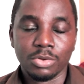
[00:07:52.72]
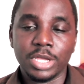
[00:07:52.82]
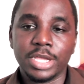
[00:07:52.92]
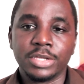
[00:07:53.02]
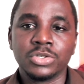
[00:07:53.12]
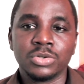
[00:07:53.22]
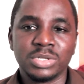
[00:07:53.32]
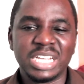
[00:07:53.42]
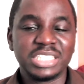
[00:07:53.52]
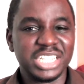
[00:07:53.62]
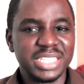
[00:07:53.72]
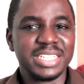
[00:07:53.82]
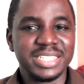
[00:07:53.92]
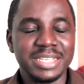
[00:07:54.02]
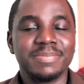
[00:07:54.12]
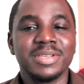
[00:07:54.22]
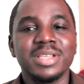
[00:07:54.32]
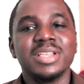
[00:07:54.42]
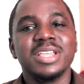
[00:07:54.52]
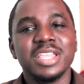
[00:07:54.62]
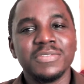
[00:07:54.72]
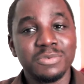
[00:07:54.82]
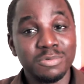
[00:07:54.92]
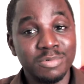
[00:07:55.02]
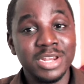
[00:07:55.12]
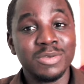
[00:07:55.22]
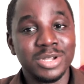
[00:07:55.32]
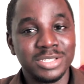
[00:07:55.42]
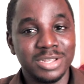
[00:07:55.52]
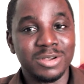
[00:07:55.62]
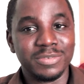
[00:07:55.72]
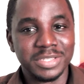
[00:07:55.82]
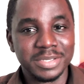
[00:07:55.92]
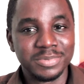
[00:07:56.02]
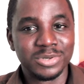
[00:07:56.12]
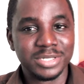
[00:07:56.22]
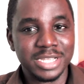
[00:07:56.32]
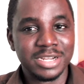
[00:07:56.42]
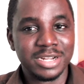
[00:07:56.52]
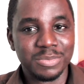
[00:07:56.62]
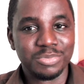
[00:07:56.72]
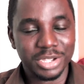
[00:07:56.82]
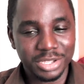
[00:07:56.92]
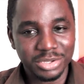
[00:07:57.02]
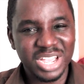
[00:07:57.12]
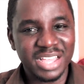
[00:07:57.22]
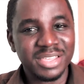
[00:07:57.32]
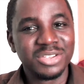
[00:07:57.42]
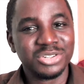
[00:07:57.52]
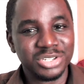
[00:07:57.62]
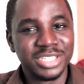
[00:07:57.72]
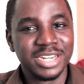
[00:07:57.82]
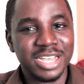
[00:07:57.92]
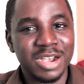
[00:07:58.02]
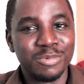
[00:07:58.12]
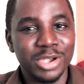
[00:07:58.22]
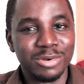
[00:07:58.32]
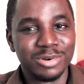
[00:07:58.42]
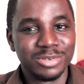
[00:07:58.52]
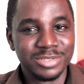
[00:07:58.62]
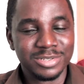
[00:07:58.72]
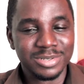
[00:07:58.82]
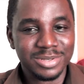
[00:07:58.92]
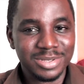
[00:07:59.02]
Okay, so that's just a tip. If you really want a lot of tips concerning Upwork, I think you should take the Upwork course.